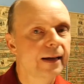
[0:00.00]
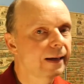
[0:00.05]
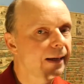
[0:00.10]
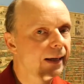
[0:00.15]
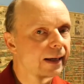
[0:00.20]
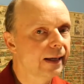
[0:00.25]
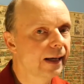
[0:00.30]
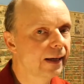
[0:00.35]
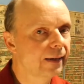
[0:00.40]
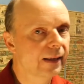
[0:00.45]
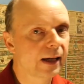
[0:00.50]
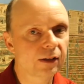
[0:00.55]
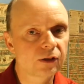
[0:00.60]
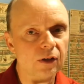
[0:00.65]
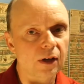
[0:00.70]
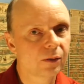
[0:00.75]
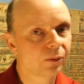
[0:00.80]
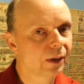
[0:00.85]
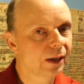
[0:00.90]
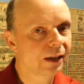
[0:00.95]
Again, that's
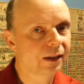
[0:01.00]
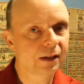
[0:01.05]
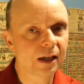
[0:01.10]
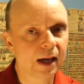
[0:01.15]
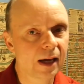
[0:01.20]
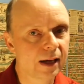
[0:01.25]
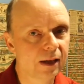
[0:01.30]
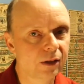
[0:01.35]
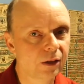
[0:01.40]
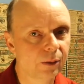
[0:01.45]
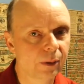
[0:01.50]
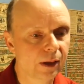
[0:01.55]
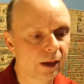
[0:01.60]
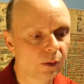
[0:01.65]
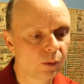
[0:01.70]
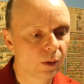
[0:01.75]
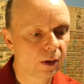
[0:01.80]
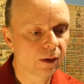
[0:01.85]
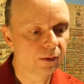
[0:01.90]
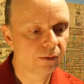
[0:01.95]
not really tied to any
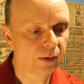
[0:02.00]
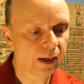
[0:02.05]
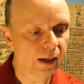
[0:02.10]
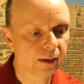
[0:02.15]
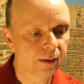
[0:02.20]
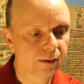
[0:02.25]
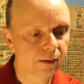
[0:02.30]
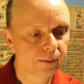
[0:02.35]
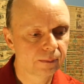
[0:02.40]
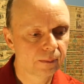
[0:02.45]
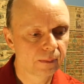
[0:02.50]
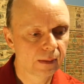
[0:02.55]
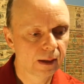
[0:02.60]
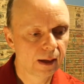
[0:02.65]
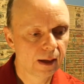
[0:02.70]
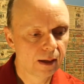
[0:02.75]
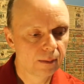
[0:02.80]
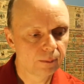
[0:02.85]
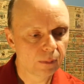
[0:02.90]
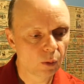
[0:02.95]
one event.
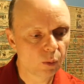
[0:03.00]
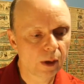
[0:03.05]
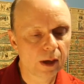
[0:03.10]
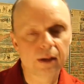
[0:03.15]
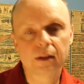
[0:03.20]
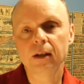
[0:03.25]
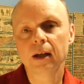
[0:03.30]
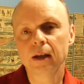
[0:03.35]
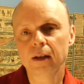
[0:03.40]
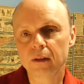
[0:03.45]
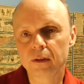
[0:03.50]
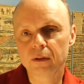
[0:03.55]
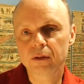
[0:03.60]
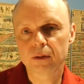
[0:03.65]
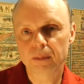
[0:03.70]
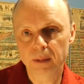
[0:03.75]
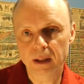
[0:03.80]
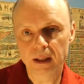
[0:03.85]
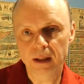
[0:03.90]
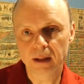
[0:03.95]
But what it
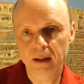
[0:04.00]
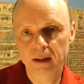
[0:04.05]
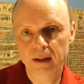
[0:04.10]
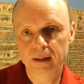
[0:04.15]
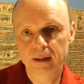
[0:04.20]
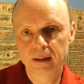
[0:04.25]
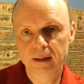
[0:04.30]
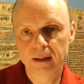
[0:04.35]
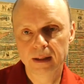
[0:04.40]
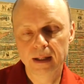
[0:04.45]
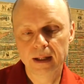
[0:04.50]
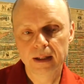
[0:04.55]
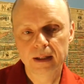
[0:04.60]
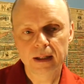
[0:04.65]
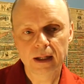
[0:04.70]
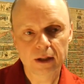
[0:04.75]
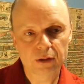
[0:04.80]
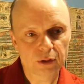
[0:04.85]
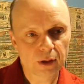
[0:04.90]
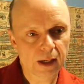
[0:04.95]
tells me
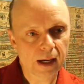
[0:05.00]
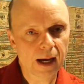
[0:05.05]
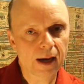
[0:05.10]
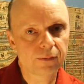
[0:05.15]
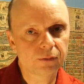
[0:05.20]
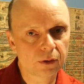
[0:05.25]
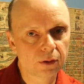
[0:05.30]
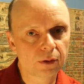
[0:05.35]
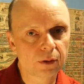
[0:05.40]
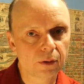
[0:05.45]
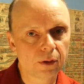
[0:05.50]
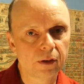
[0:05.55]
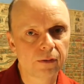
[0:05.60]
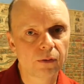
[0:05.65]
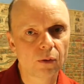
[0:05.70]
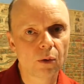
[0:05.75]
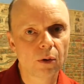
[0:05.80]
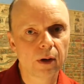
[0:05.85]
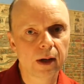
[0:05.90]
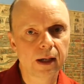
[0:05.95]
is that after
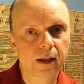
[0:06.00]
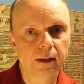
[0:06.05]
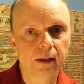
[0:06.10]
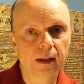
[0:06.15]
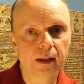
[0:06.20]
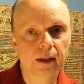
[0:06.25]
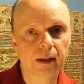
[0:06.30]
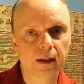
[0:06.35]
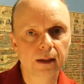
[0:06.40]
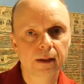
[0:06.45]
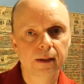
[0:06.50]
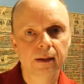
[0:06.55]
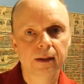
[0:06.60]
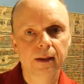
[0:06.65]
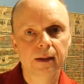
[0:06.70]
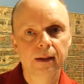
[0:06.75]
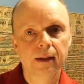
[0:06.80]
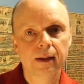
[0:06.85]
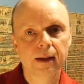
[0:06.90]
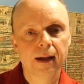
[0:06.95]
34 AD,
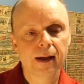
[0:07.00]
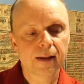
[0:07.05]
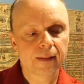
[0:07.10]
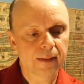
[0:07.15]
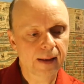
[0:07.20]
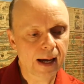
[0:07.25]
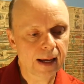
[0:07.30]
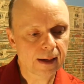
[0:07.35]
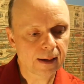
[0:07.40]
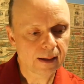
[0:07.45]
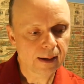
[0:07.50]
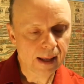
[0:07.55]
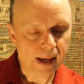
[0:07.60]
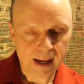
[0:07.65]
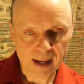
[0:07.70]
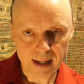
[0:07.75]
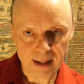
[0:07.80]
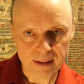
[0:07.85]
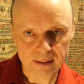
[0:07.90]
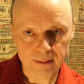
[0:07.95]
that
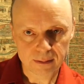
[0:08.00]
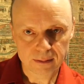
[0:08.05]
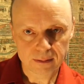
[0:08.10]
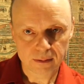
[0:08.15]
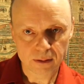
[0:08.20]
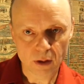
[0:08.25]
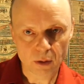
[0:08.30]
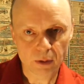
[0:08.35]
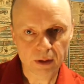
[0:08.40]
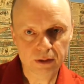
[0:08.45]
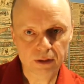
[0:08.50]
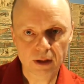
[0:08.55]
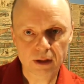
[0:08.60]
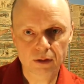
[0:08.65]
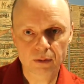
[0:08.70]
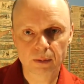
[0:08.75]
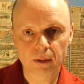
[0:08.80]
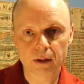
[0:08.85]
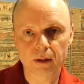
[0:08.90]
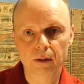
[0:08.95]
land known as
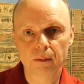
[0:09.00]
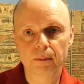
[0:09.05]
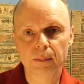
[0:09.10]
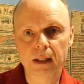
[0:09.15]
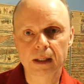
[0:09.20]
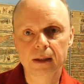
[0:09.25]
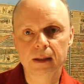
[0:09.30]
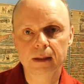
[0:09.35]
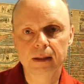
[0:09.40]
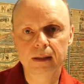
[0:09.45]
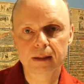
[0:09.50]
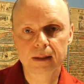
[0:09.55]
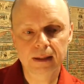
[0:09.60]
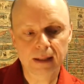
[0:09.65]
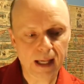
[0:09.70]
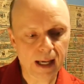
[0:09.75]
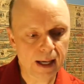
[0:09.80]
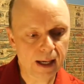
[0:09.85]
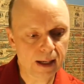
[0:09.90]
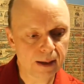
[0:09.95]
Israel
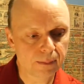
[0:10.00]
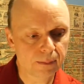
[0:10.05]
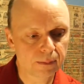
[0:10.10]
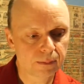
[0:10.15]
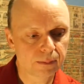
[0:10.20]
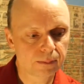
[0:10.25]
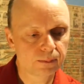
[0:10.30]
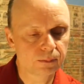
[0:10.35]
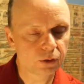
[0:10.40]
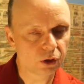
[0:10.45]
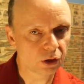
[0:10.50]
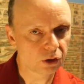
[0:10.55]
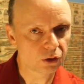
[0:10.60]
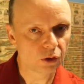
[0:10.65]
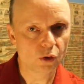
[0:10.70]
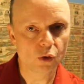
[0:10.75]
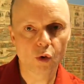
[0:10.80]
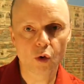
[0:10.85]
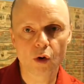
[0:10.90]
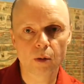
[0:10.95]
became just
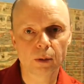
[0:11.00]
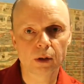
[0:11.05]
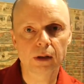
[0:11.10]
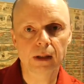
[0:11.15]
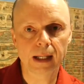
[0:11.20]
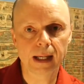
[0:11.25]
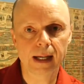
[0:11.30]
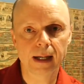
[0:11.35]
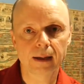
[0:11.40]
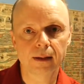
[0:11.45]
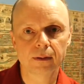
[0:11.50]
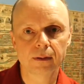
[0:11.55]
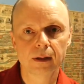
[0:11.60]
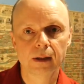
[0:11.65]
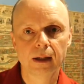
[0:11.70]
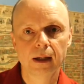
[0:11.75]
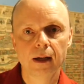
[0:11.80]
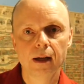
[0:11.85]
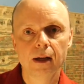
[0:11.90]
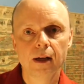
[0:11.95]
normal land.
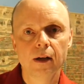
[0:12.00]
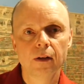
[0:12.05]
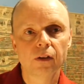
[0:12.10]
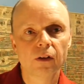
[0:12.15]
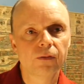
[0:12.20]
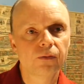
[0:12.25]
The